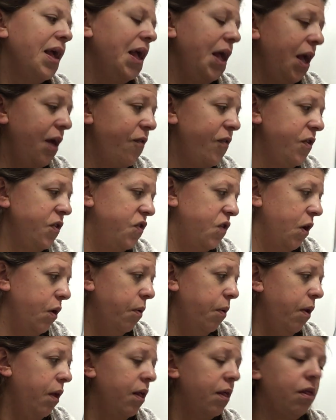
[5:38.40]
Even
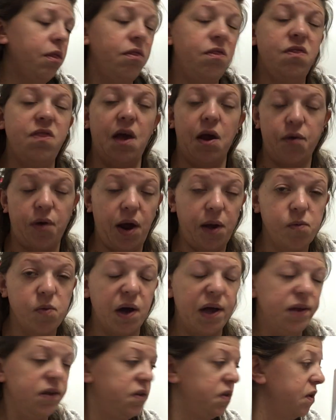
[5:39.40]
so, there I
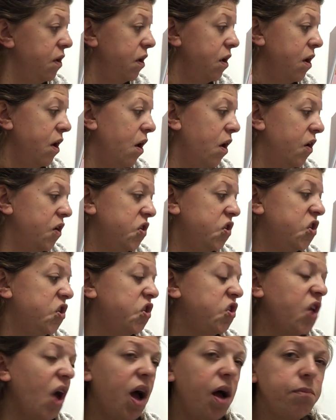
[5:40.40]
was,
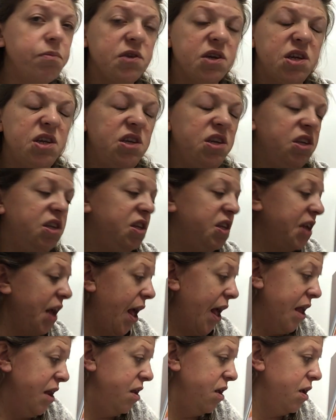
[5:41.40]
stopped
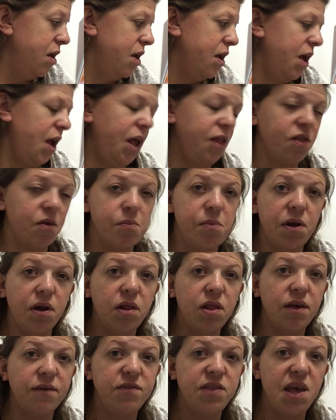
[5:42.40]
dead in the
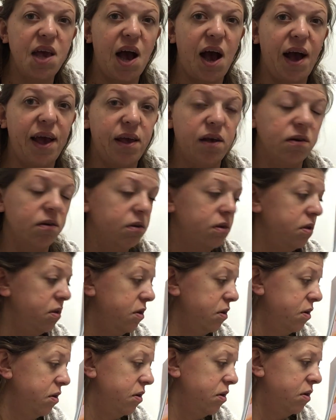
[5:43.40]
middle of the aisle,
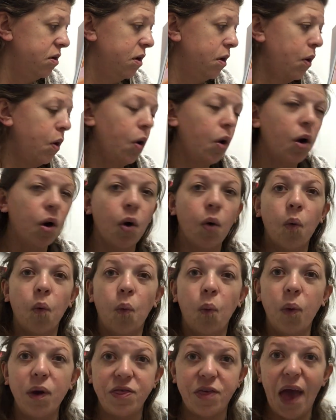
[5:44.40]

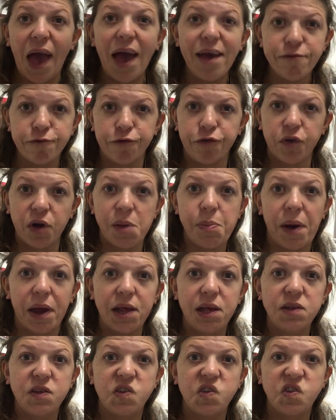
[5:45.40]
with
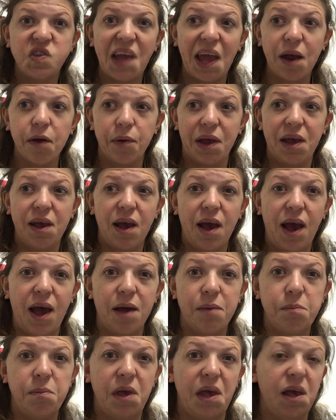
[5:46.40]
everybody staring
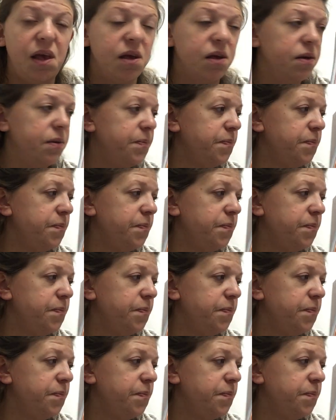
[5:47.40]
at me.